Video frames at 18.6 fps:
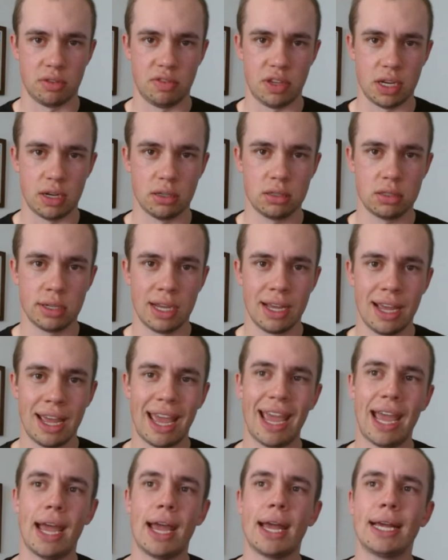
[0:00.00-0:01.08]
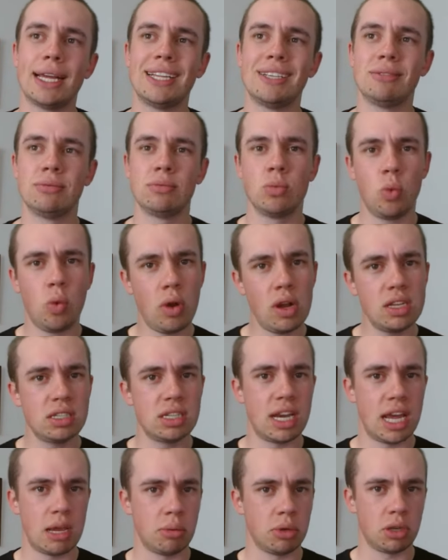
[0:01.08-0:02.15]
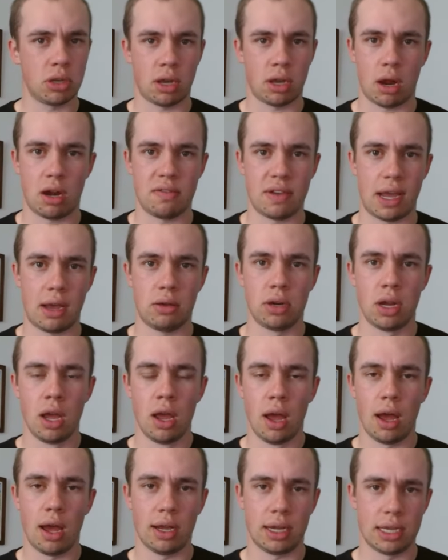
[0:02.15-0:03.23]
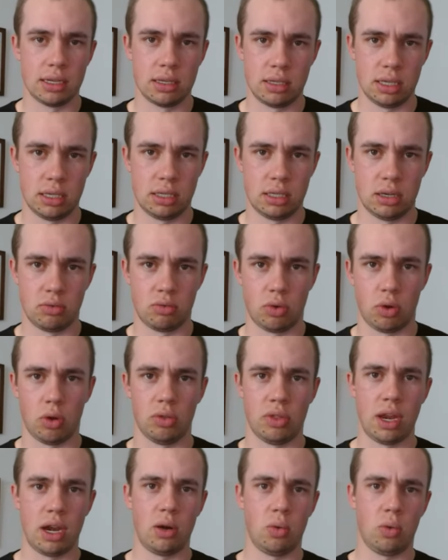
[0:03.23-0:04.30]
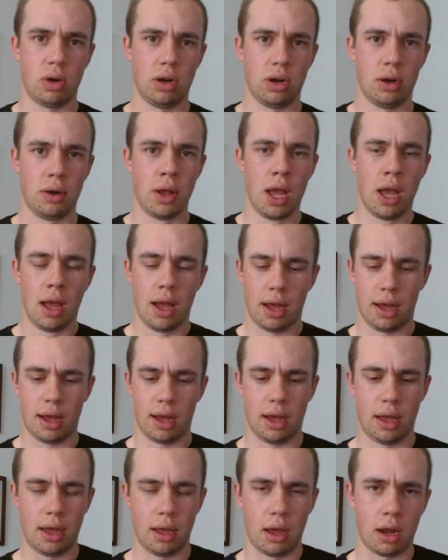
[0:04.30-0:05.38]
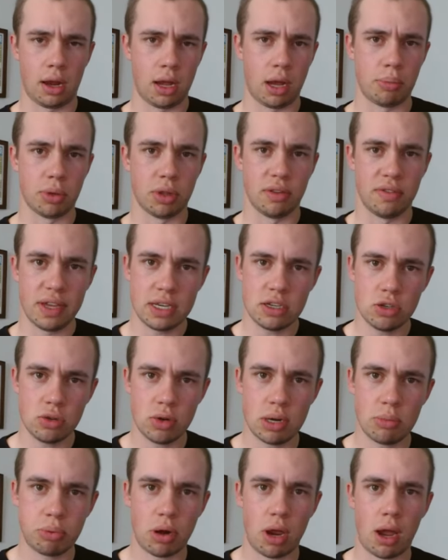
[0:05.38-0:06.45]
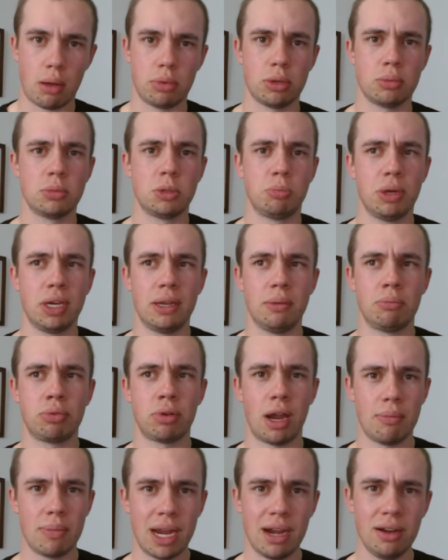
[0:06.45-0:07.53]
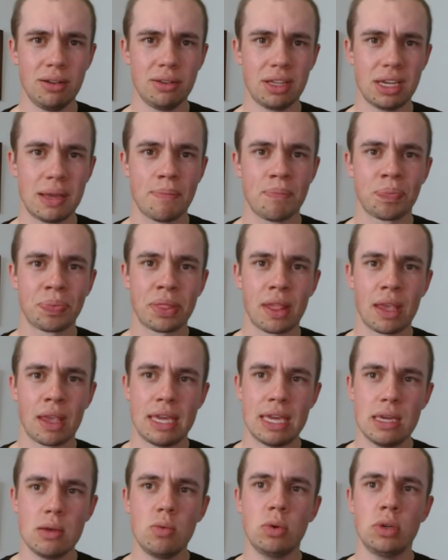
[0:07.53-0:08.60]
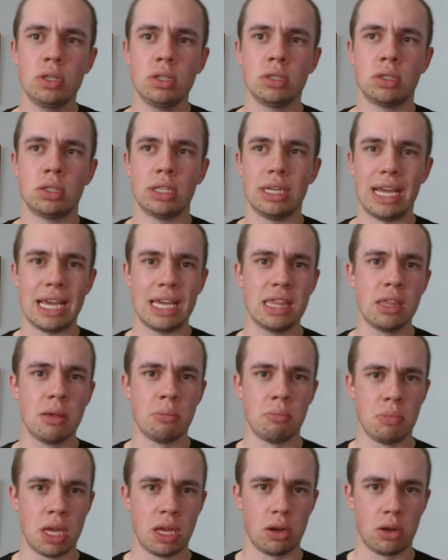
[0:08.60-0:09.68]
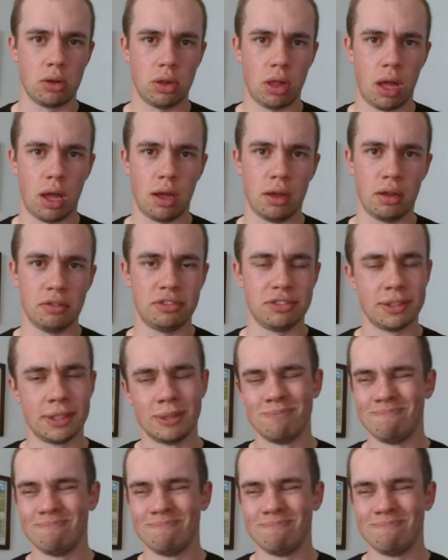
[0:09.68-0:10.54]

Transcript: of years and wasn't able to carve out a consistent role. There were uh, a couple of injury problems, but primarily he was in the middle of